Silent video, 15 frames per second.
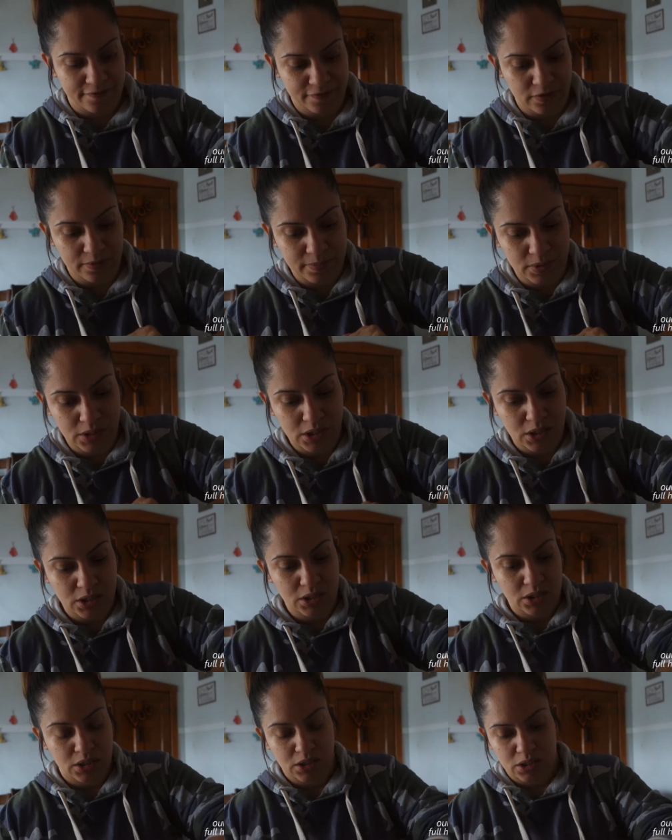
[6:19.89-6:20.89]
from
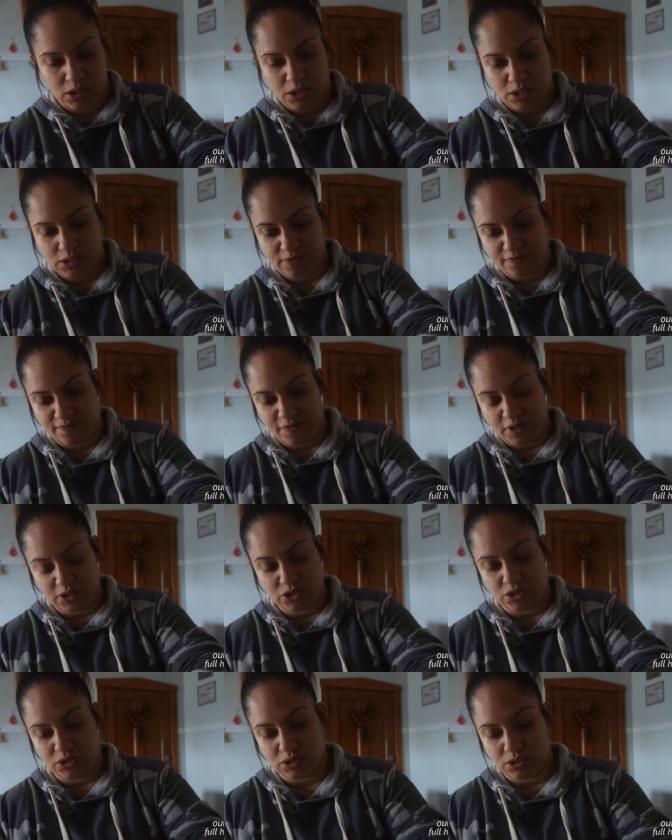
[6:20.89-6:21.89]
his
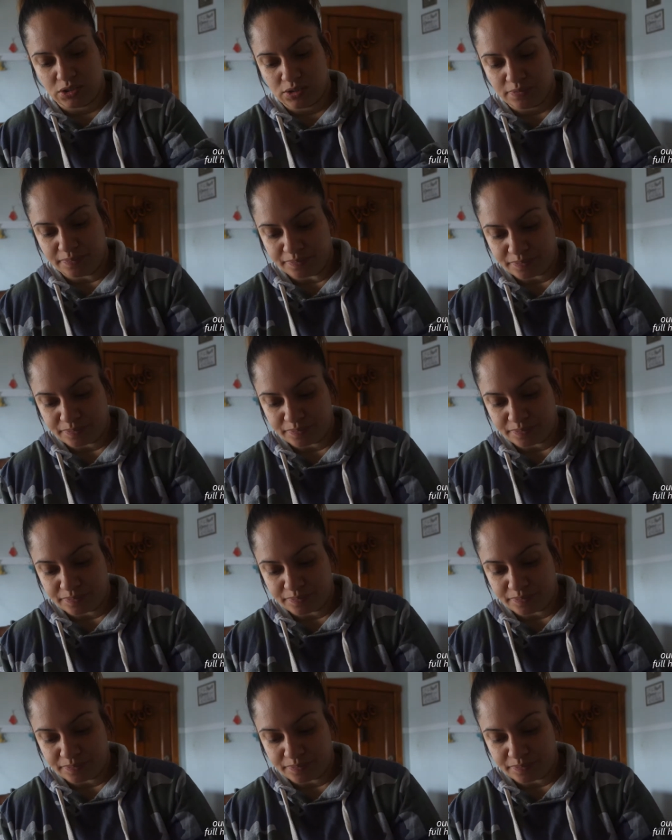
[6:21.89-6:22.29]
infection.